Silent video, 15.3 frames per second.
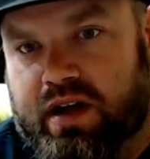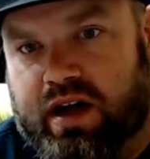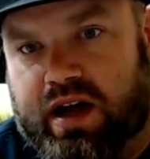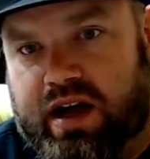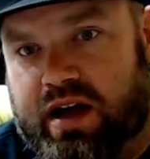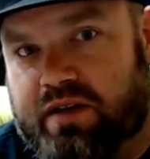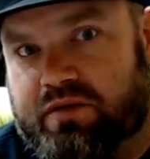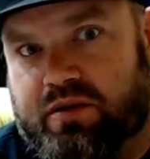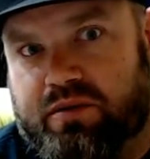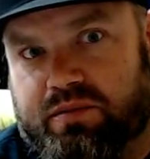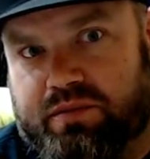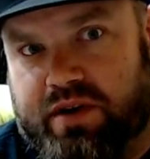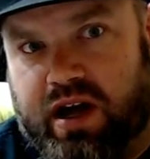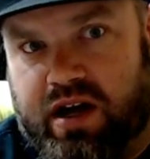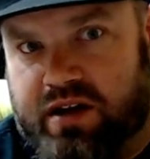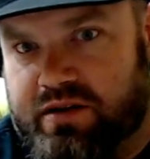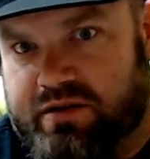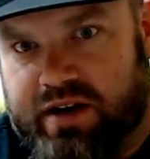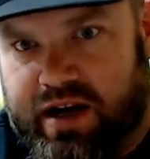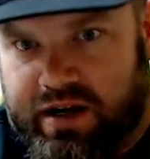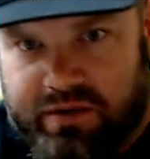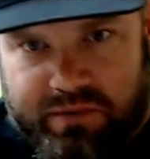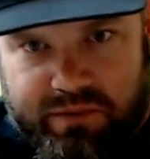I have no
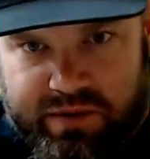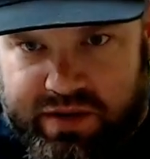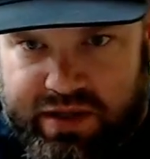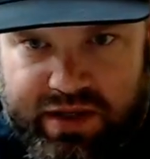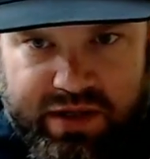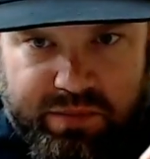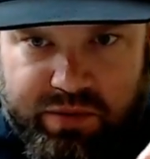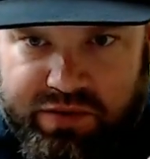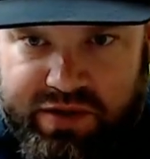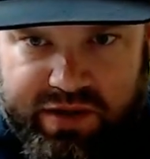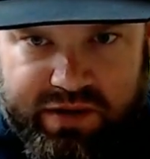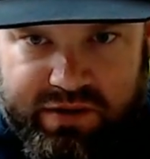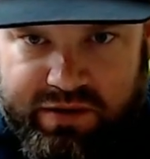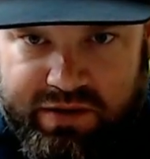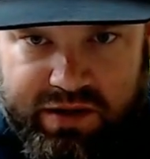contract with any particular